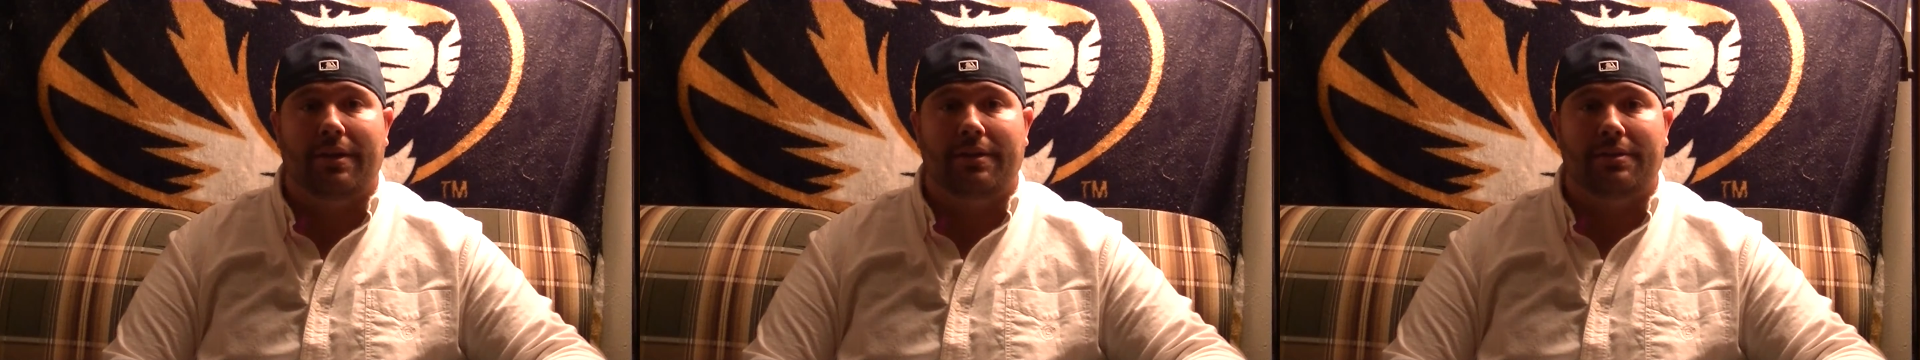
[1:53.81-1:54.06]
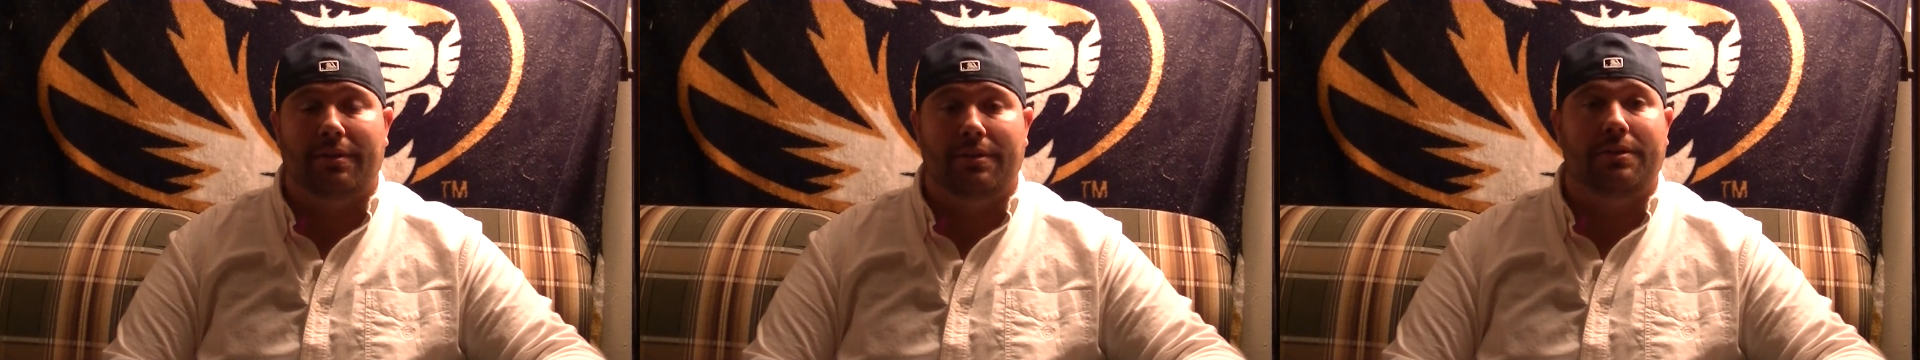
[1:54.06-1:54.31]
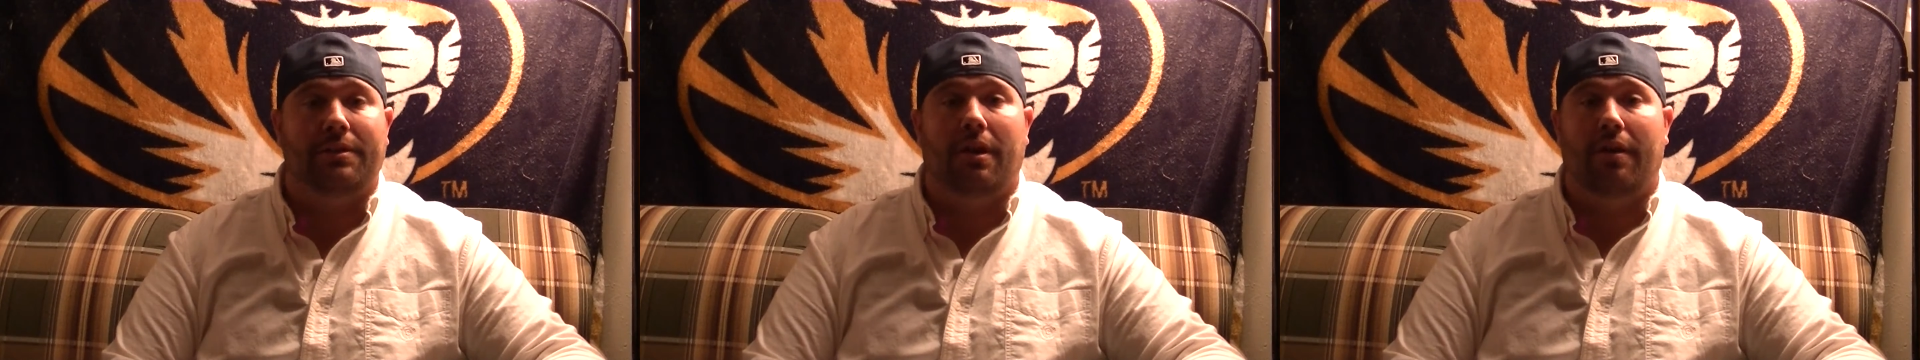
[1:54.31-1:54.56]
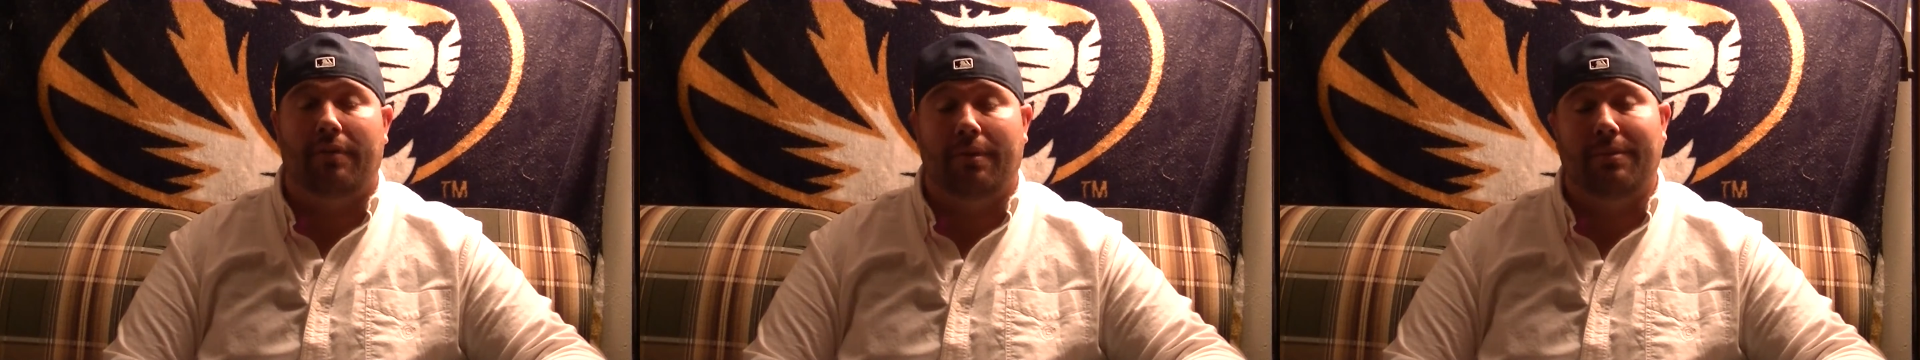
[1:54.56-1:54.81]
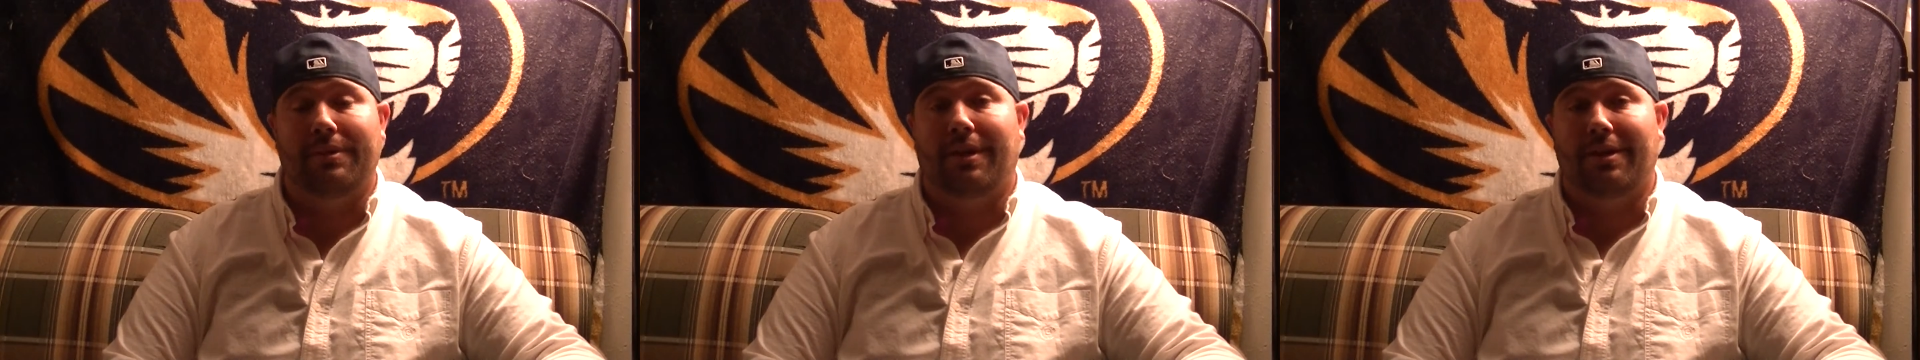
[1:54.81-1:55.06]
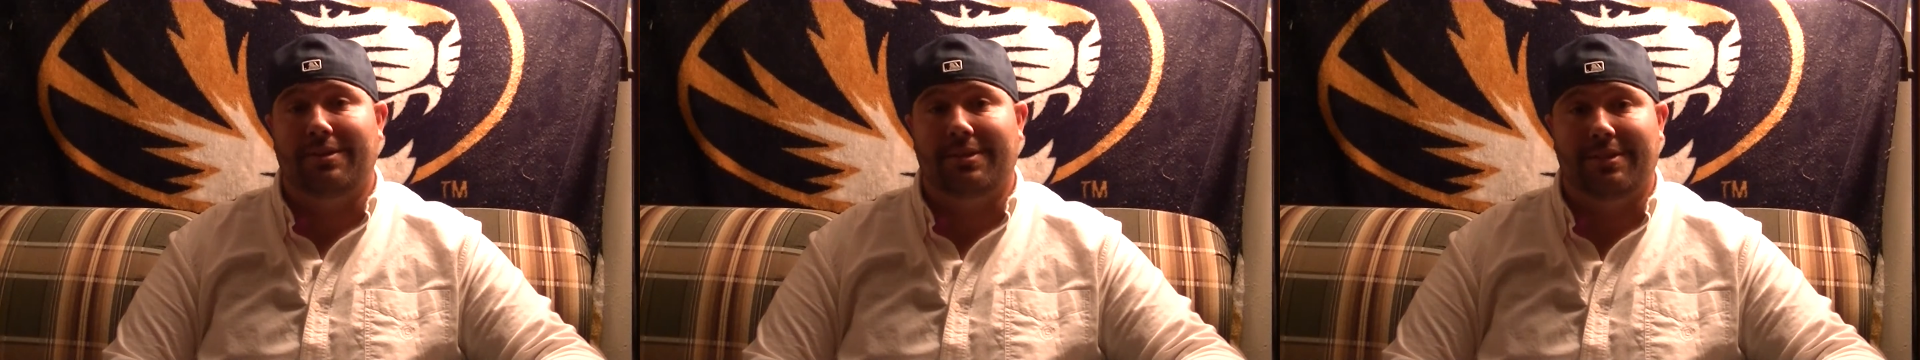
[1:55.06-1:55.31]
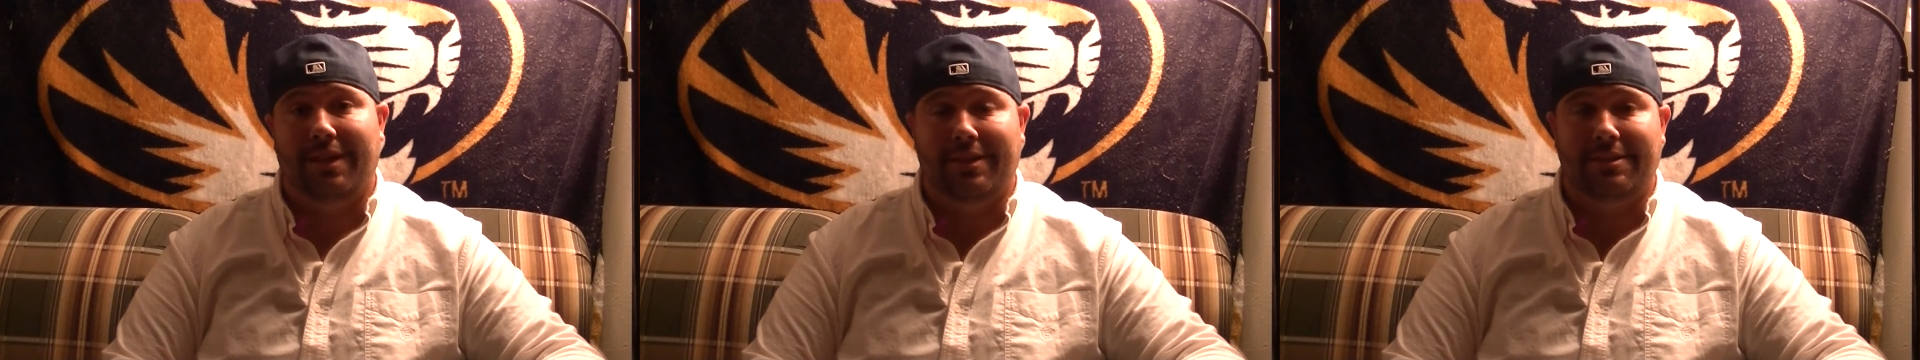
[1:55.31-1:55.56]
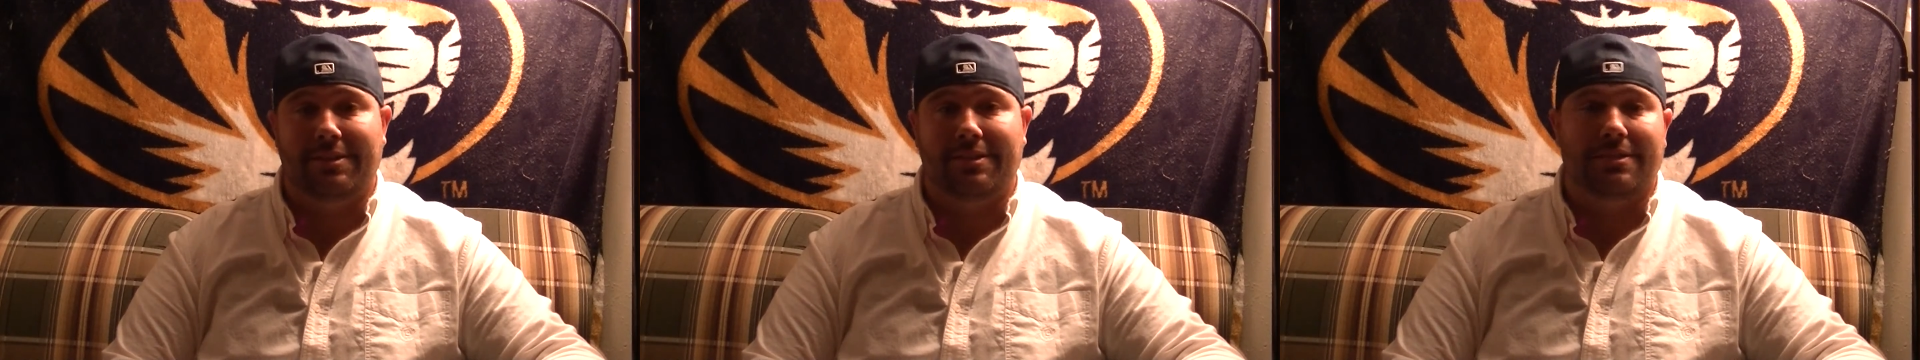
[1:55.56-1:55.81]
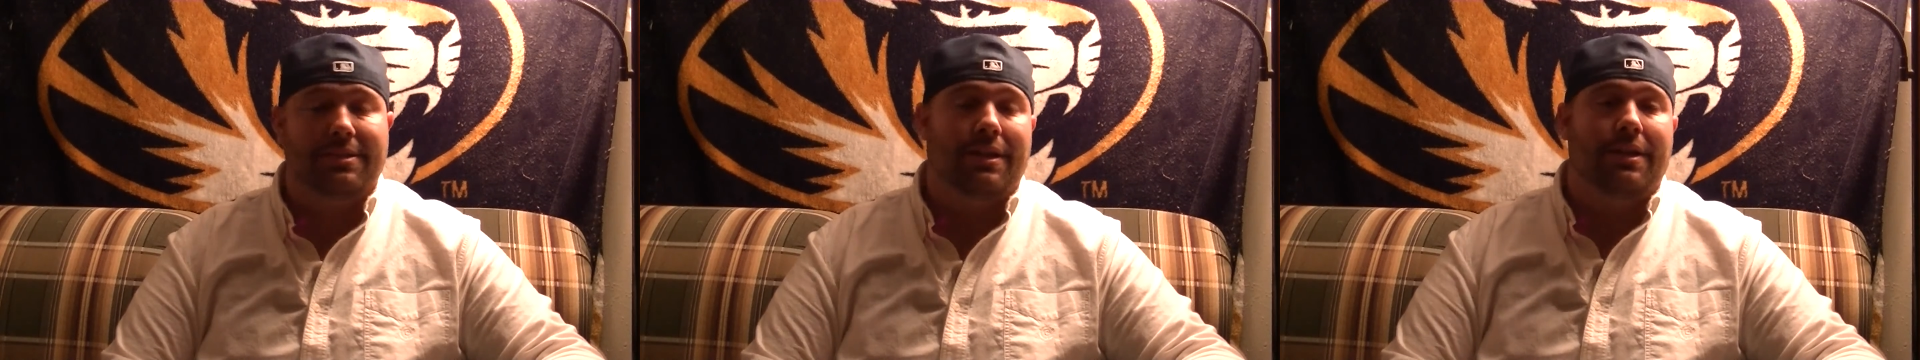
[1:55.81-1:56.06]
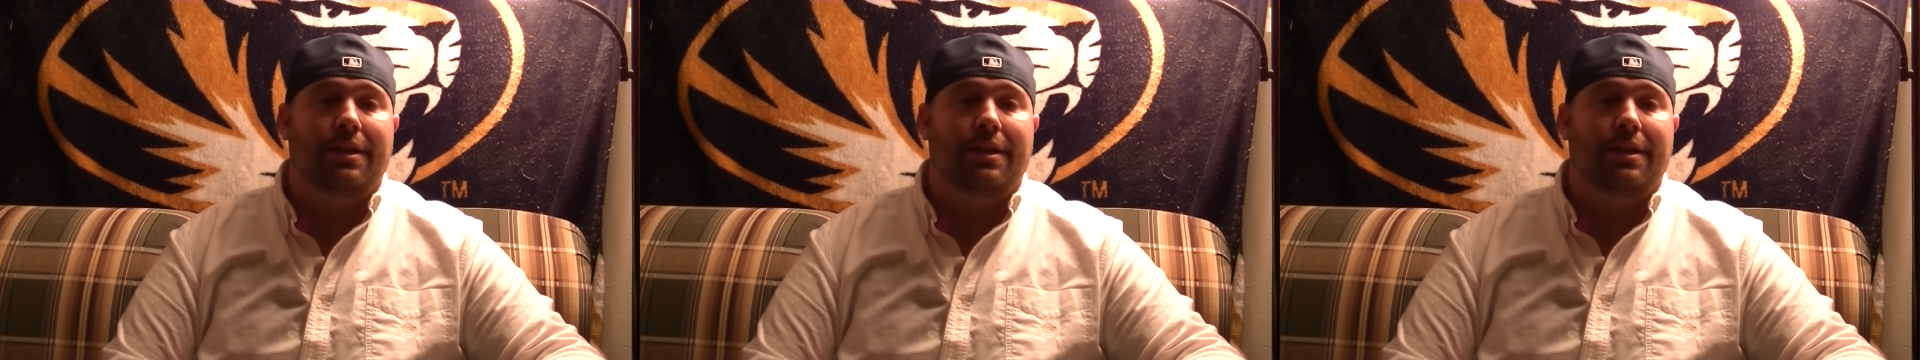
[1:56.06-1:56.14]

So I took off and I went to Austin, Texas.